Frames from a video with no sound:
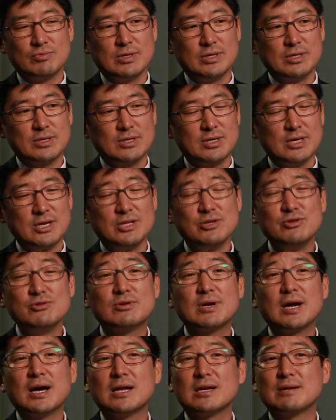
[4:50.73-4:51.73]
with
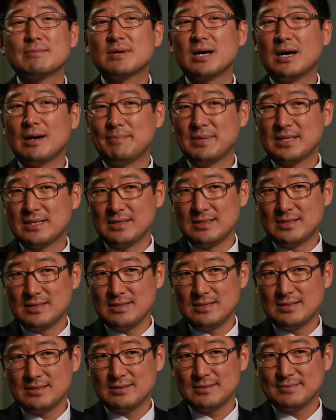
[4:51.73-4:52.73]
new kind of
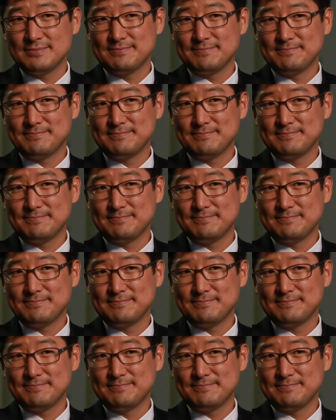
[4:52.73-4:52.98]
competencies,